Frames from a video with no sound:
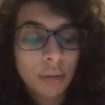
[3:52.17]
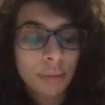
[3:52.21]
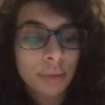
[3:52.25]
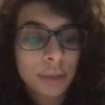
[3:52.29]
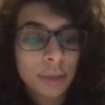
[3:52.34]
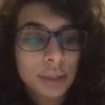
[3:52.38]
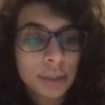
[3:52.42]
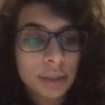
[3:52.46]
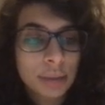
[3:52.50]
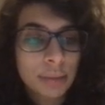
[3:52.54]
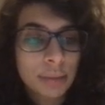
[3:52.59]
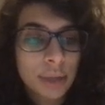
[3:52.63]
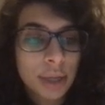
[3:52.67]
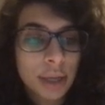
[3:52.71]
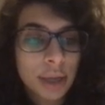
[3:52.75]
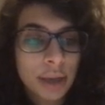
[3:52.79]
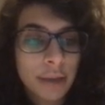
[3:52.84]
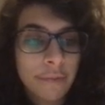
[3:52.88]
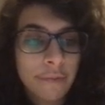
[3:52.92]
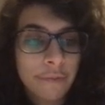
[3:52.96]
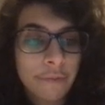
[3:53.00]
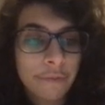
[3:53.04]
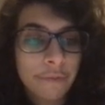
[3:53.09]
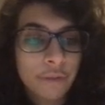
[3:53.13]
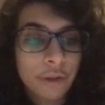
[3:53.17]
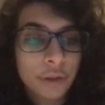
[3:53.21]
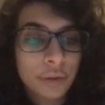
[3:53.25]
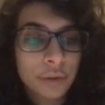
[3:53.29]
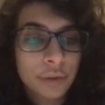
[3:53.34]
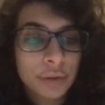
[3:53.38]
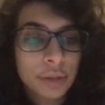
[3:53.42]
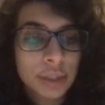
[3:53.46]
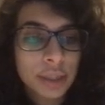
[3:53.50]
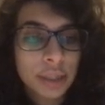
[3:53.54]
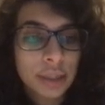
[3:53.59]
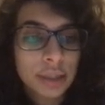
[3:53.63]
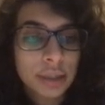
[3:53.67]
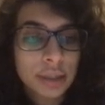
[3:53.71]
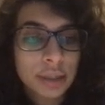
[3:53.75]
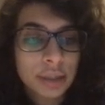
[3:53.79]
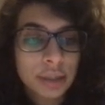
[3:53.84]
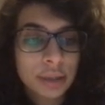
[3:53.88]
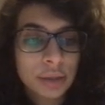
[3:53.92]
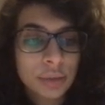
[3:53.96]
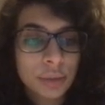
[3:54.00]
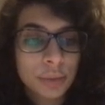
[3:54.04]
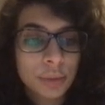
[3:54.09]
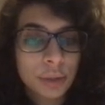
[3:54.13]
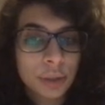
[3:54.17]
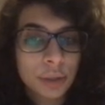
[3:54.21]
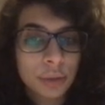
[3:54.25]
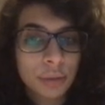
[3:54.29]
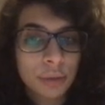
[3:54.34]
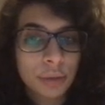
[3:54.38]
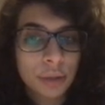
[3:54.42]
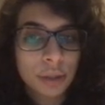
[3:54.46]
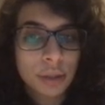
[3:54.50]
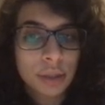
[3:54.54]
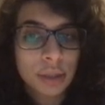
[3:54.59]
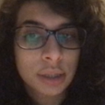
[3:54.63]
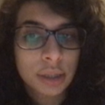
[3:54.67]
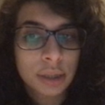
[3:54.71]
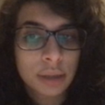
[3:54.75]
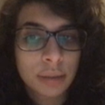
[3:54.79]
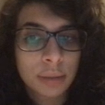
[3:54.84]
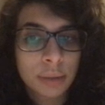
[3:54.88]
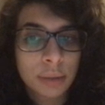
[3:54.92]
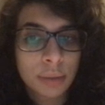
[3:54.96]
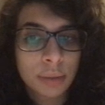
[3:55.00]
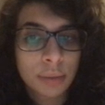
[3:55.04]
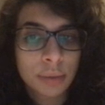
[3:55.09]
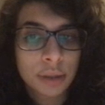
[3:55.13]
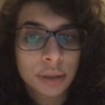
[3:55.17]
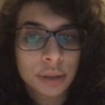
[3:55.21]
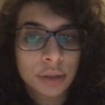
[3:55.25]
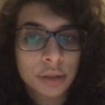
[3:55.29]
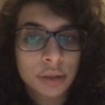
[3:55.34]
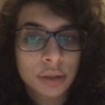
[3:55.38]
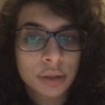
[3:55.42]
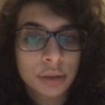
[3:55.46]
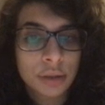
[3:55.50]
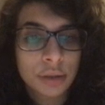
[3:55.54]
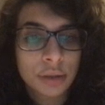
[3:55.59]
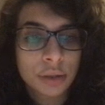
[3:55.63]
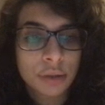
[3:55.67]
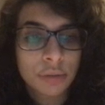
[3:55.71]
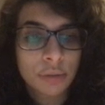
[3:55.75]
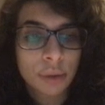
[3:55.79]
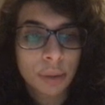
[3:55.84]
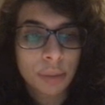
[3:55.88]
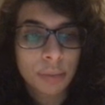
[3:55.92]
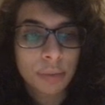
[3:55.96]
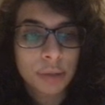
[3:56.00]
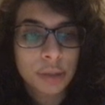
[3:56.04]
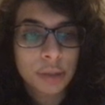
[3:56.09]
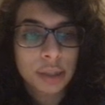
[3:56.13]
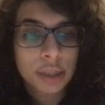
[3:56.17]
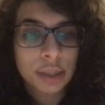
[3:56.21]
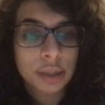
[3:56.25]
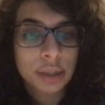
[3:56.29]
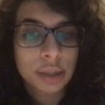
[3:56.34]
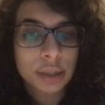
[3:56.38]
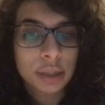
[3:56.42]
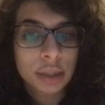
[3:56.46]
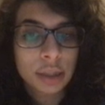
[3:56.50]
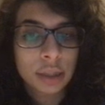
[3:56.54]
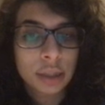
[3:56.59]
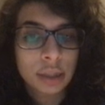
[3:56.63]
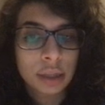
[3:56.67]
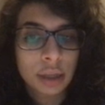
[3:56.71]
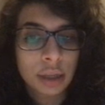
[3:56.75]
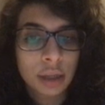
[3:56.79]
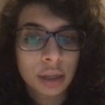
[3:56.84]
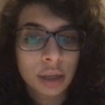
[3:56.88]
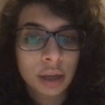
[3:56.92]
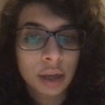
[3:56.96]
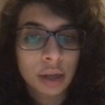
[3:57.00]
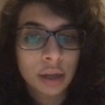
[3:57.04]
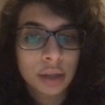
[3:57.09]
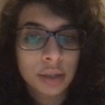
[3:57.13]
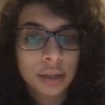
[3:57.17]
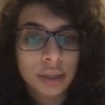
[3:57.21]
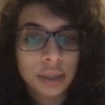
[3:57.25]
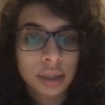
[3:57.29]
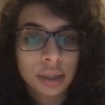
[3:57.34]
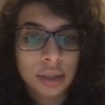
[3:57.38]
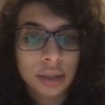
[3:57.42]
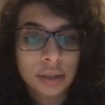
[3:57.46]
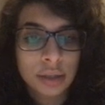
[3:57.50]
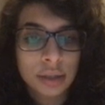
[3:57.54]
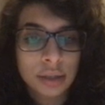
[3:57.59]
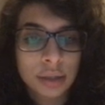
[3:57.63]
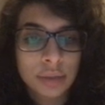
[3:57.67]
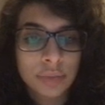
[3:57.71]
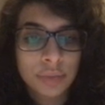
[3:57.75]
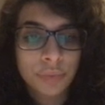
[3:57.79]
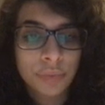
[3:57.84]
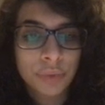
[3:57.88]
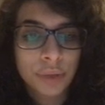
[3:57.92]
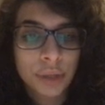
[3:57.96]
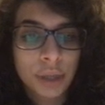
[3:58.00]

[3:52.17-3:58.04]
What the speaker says: Please give me a full sentence when you are telling me what the solution represents in context.